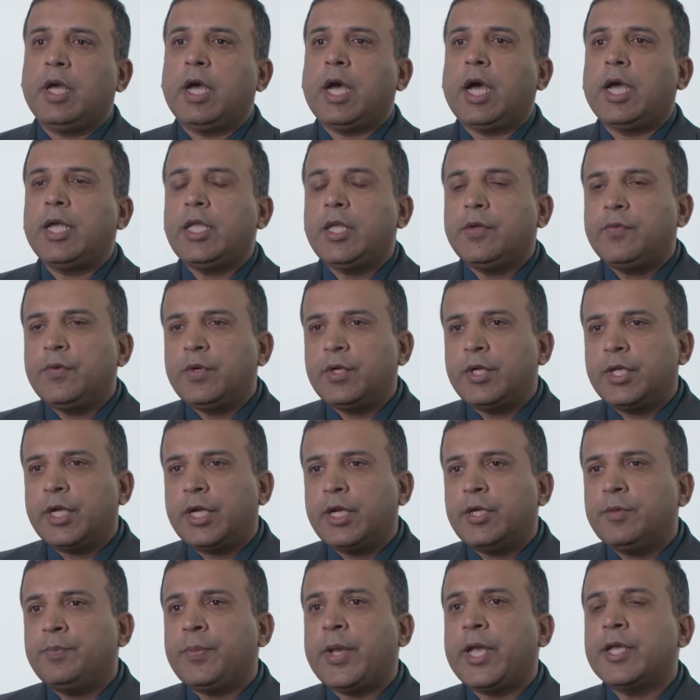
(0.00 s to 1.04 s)
I have a
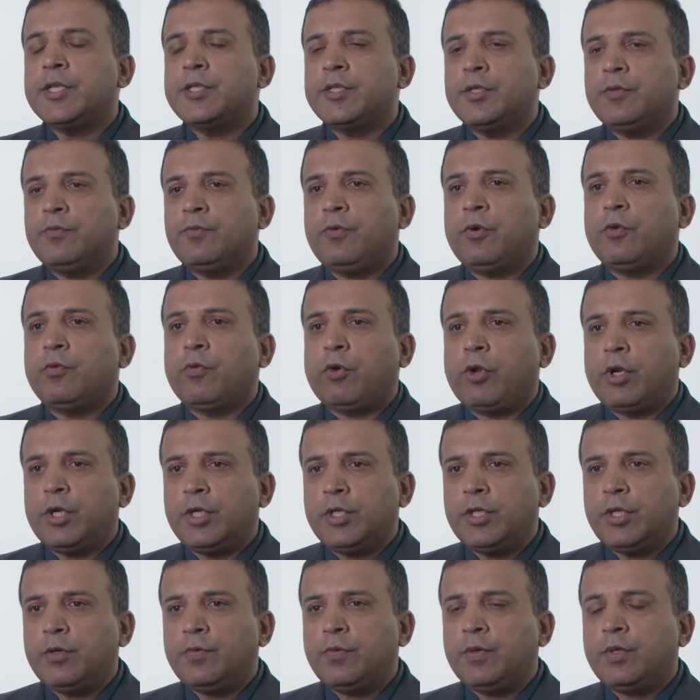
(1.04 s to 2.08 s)
great passion for
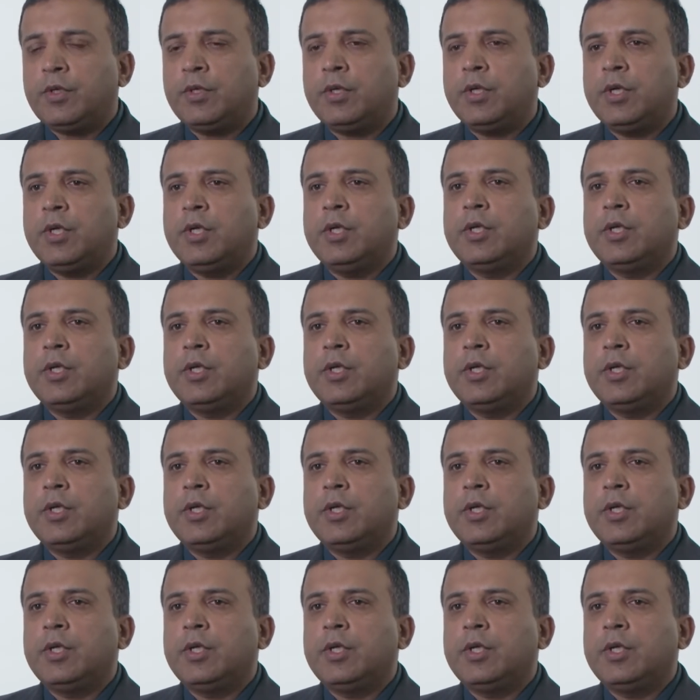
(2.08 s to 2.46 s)
volunteer work.